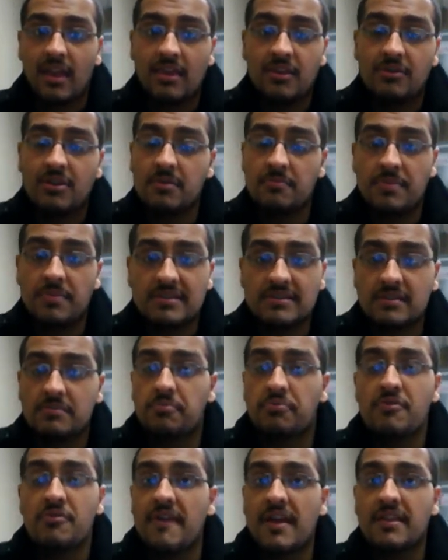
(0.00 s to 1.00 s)
you can basically
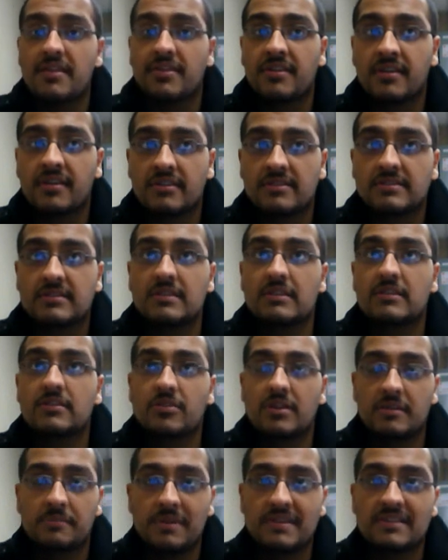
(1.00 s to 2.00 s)
prove anything, because
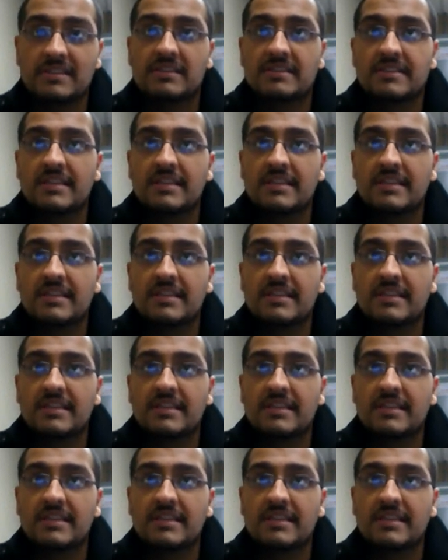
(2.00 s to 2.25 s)
you can basically